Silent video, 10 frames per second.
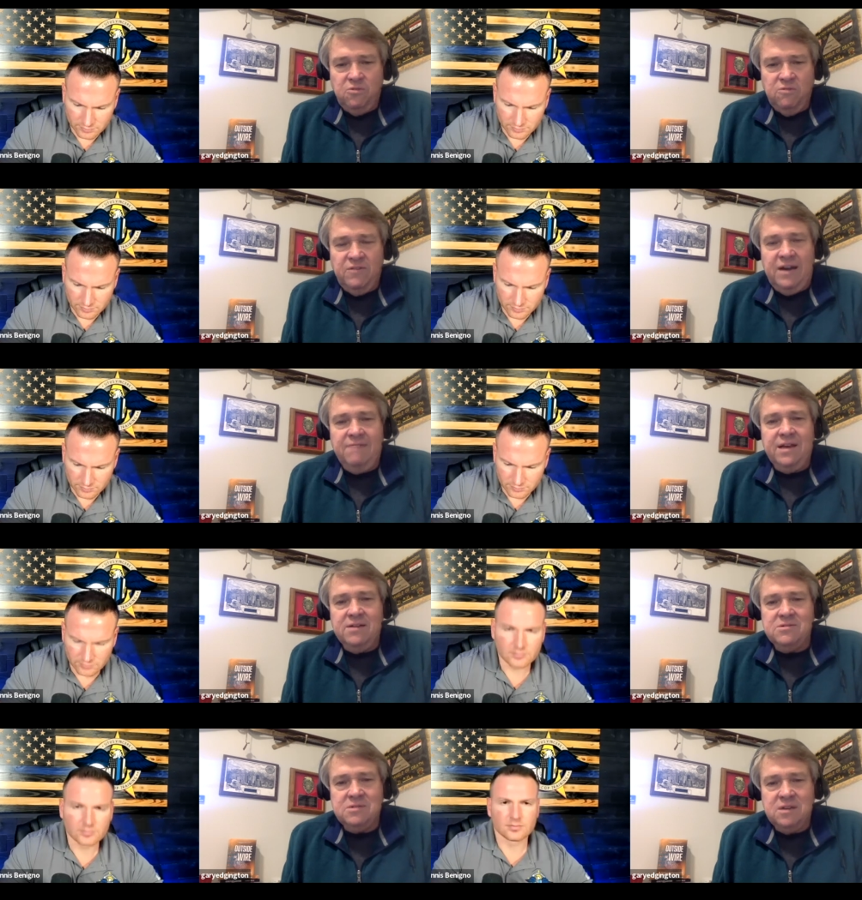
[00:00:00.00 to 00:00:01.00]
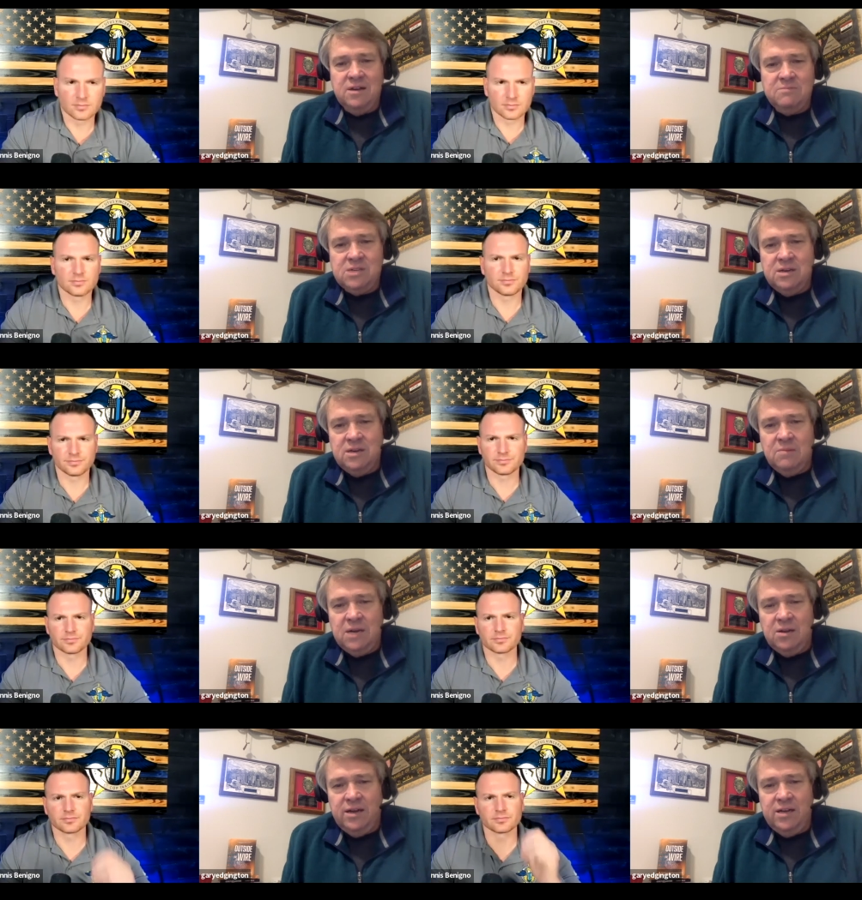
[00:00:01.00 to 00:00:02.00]
Speaker 1: 5000 times i know my
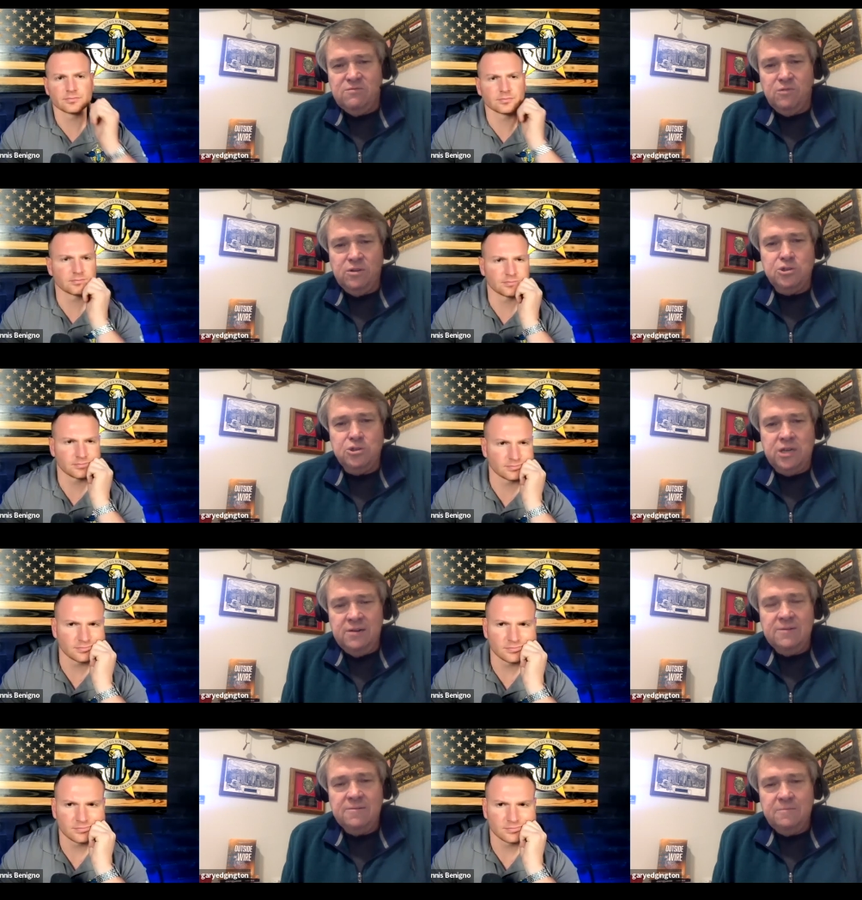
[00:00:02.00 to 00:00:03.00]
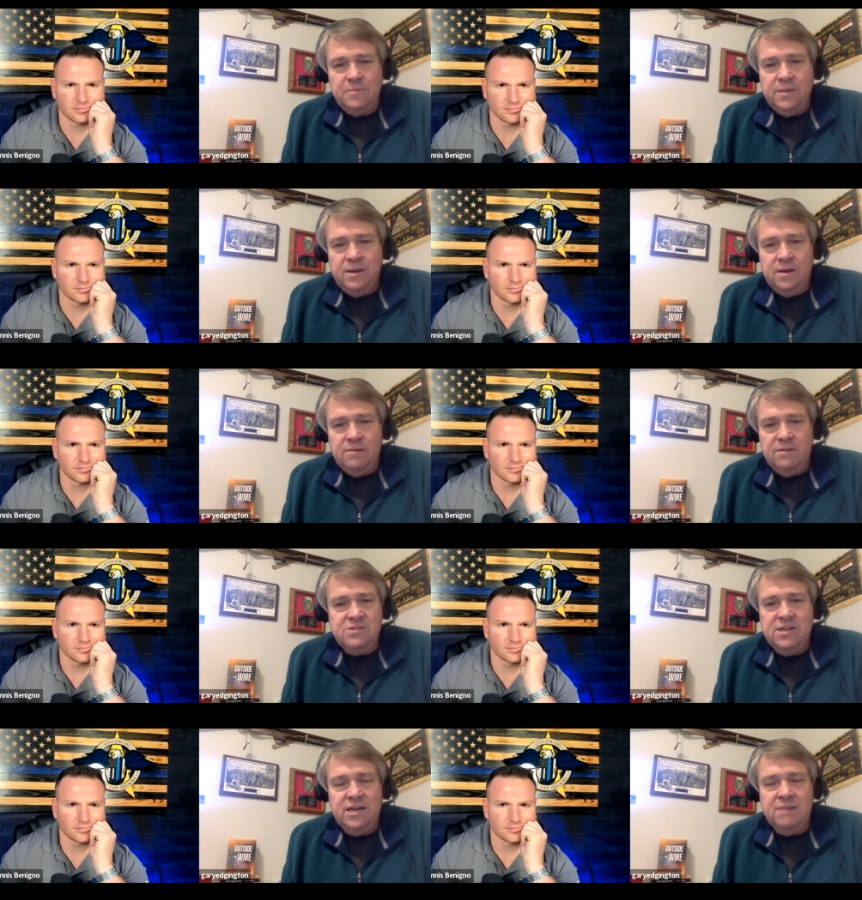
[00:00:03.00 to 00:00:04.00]
client's full of shit you know i've
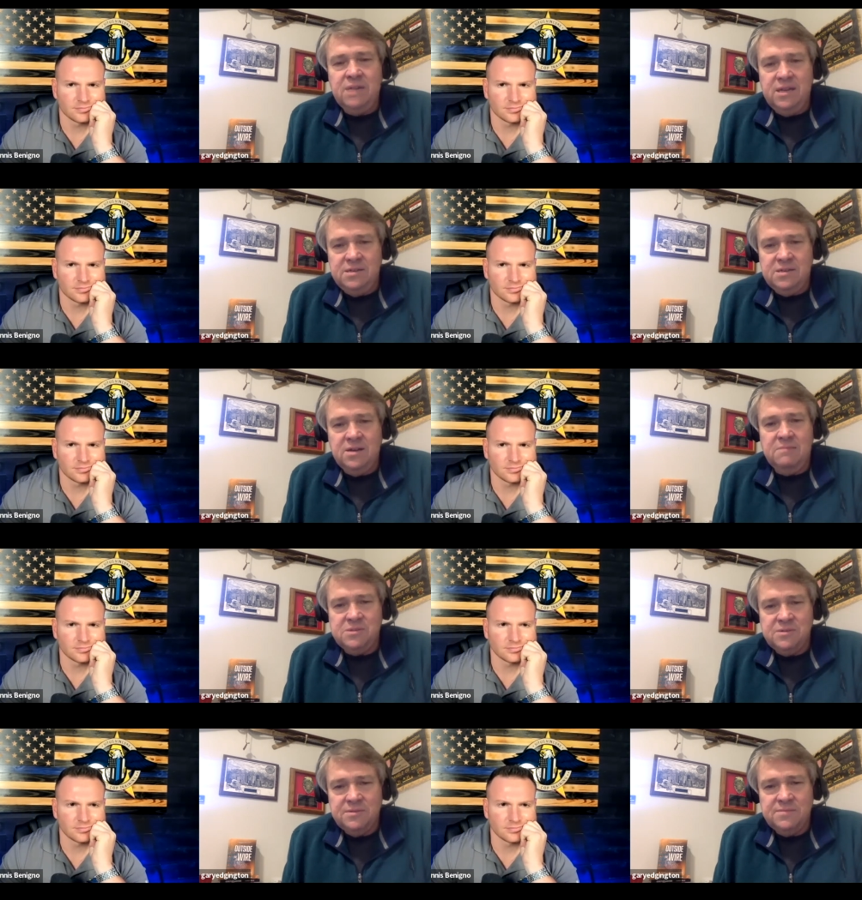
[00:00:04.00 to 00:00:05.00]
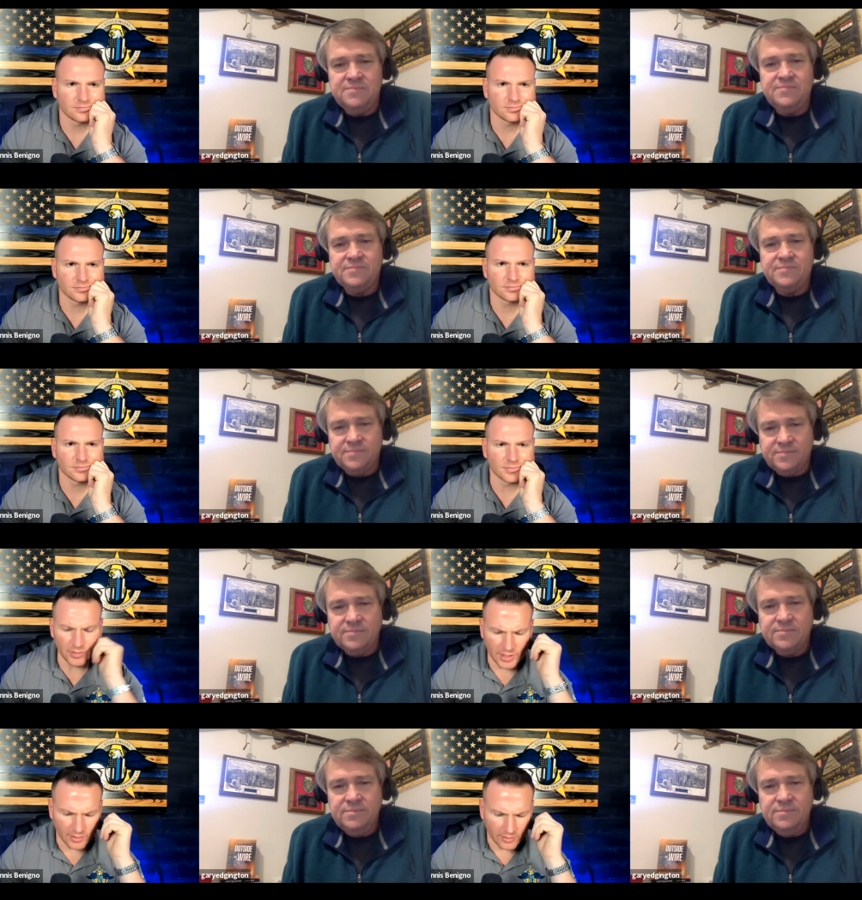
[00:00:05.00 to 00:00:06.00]
seen that many times
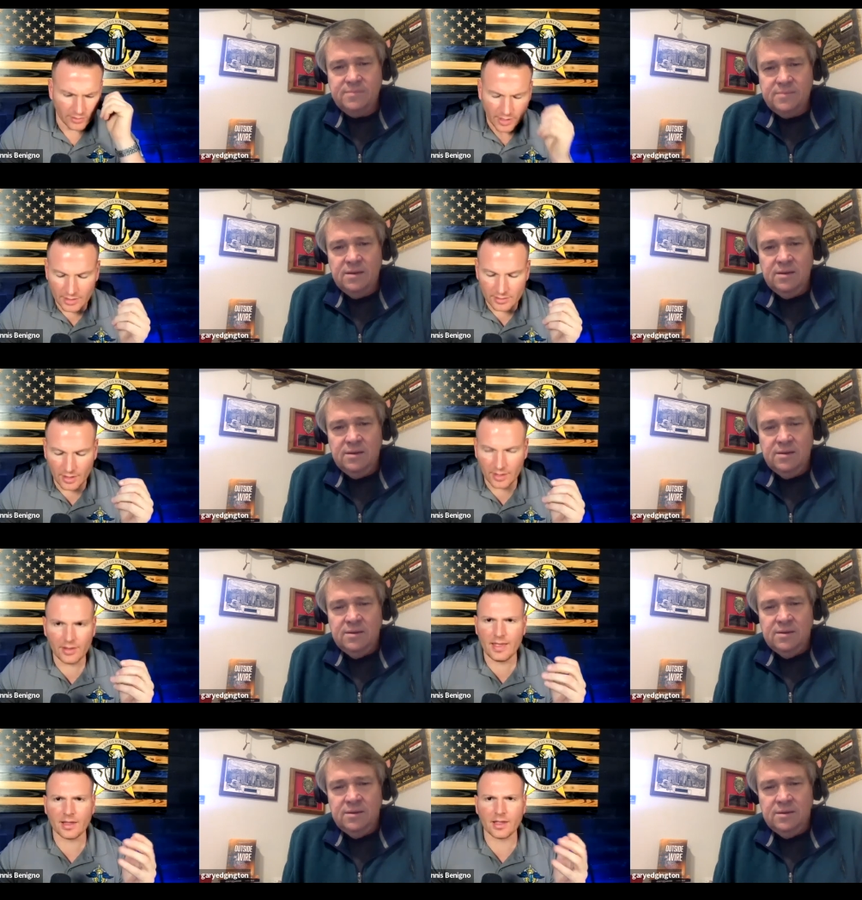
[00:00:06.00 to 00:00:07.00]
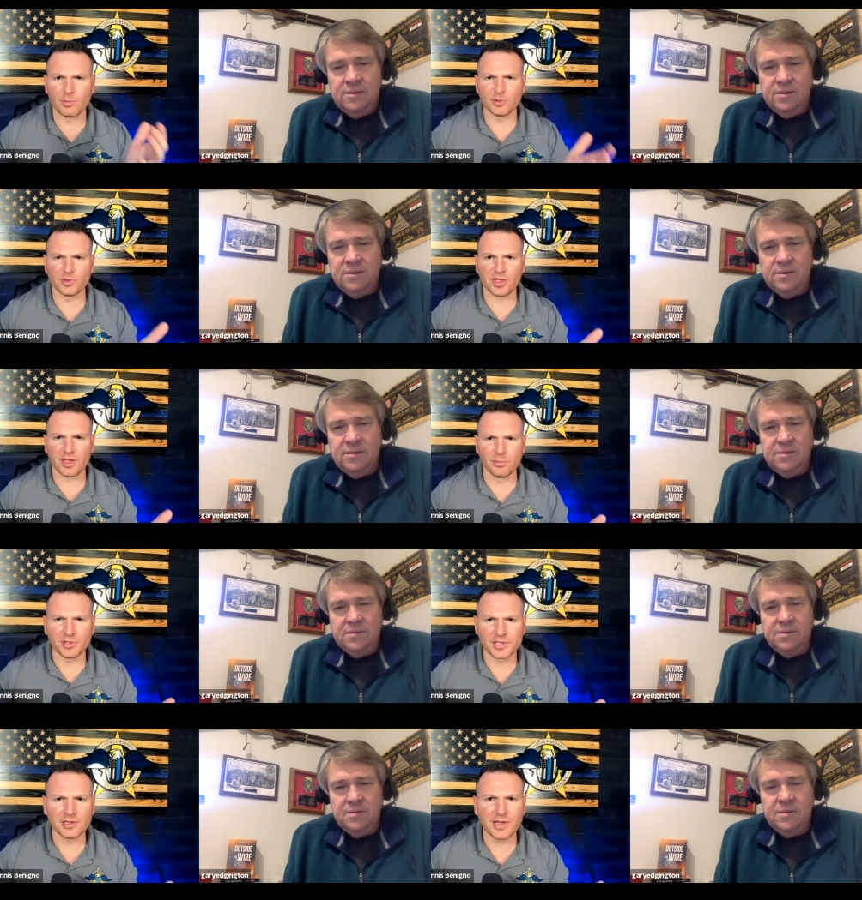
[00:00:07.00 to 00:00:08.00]
Speaker 2: oh yeah and, and and, that coupled with a
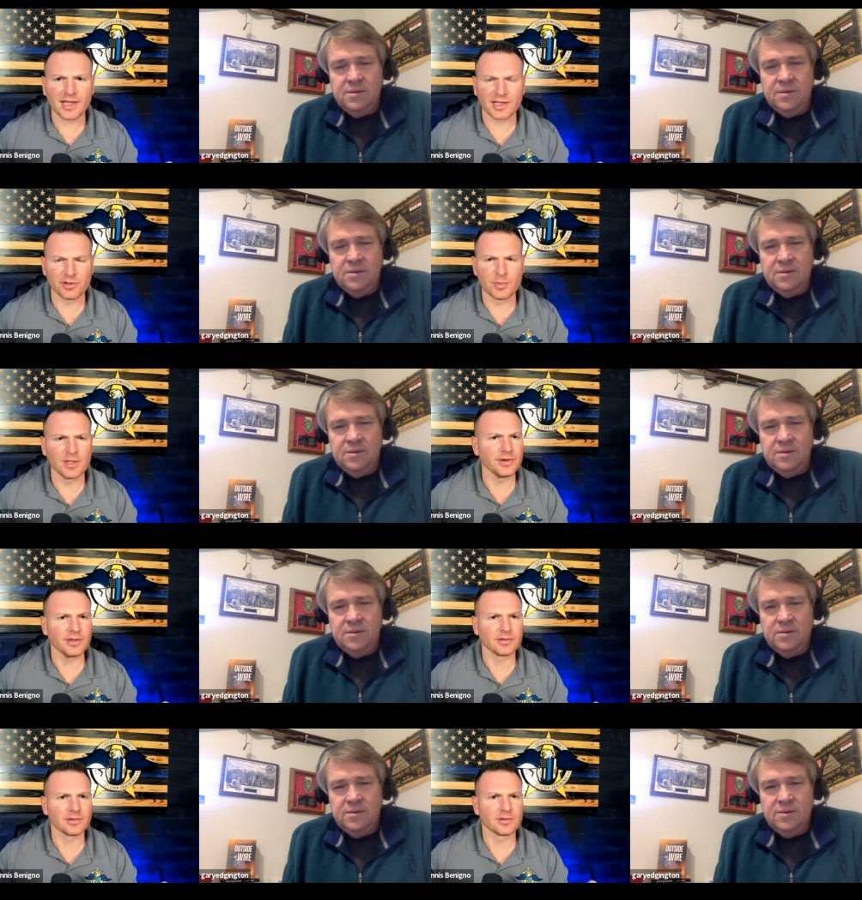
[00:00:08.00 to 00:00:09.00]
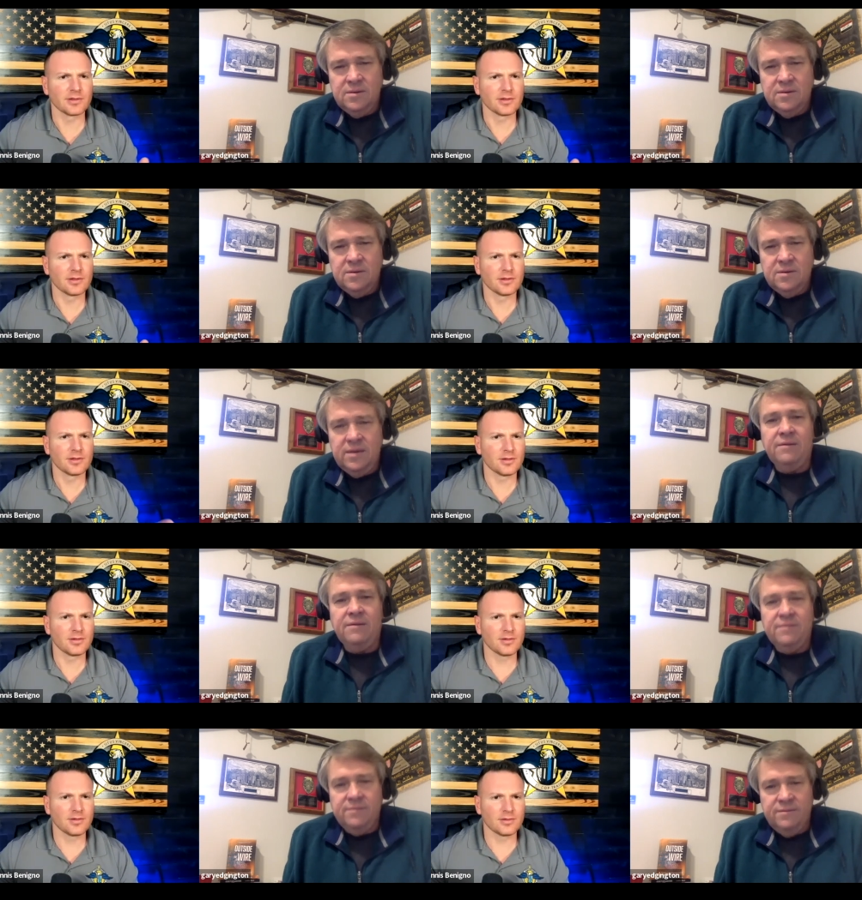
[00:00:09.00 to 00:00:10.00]
complete lack of humility
Speaker 1: yeah
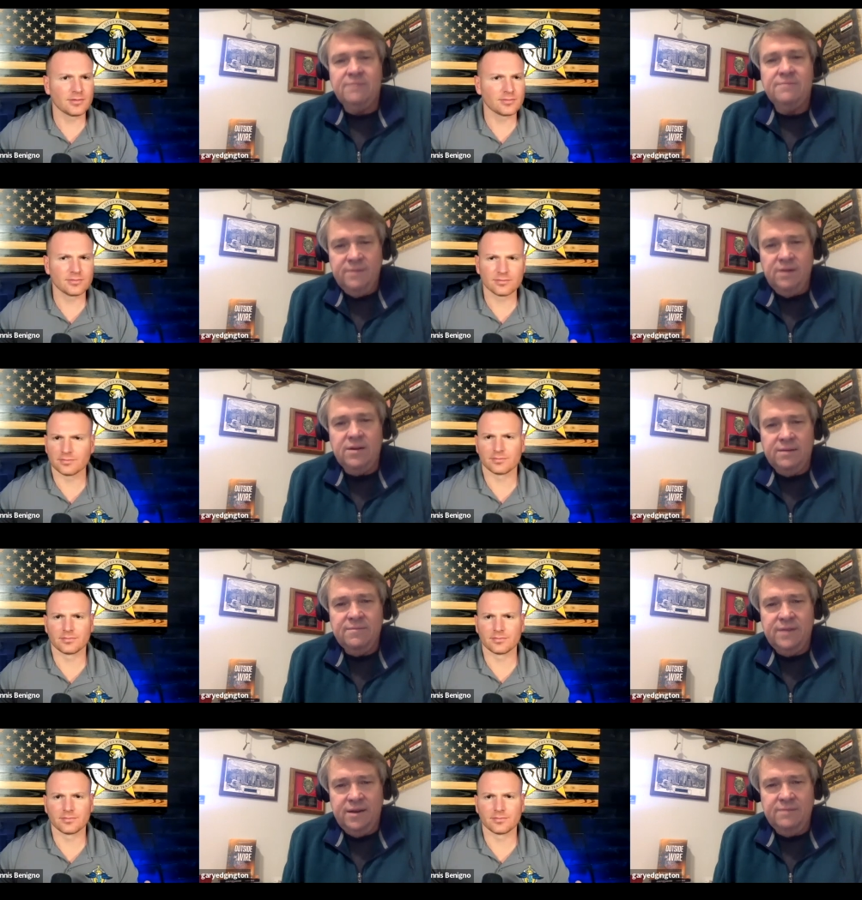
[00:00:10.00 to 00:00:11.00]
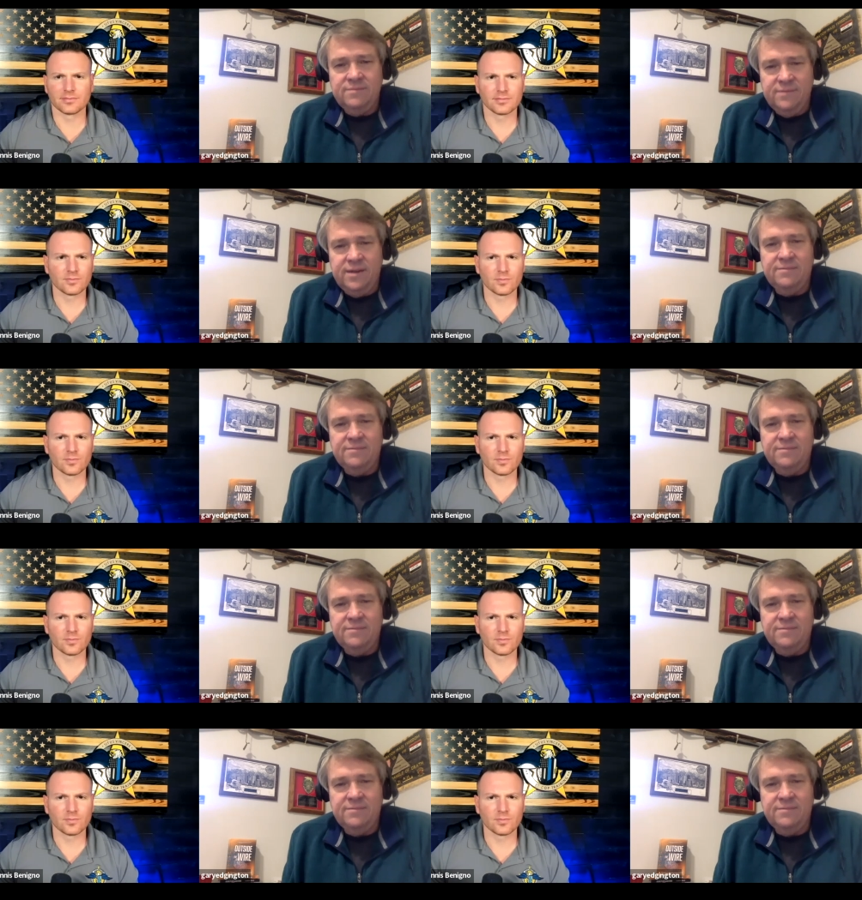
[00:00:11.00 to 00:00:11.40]
yeah oh yeah yeah yeah